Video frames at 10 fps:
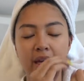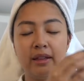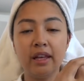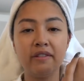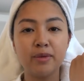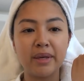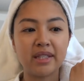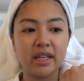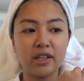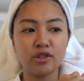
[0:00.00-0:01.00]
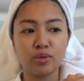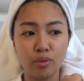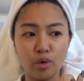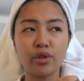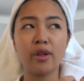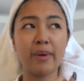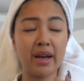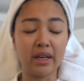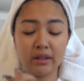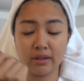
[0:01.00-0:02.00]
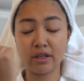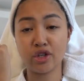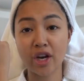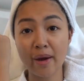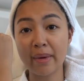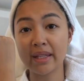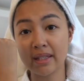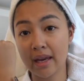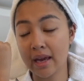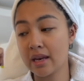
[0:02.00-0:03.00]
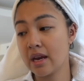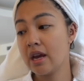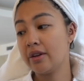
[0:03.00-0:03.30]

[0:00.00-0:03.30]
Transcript: It leaves my skin smooth naman. It doesn't dry my skin.